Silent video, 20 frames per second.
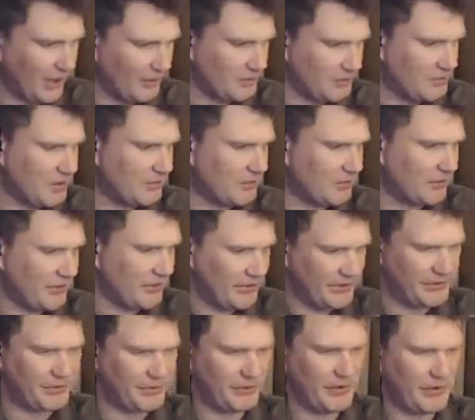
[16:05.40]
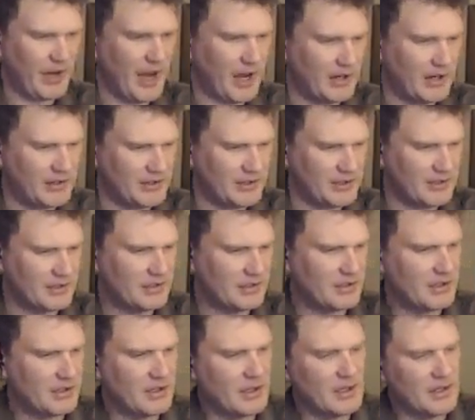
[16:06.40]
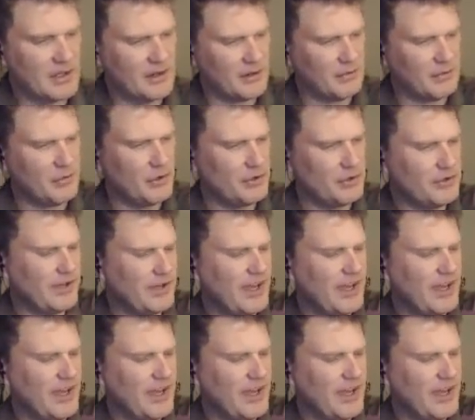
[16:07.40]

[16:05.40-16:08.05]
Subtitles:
remember in this reality. Your Middle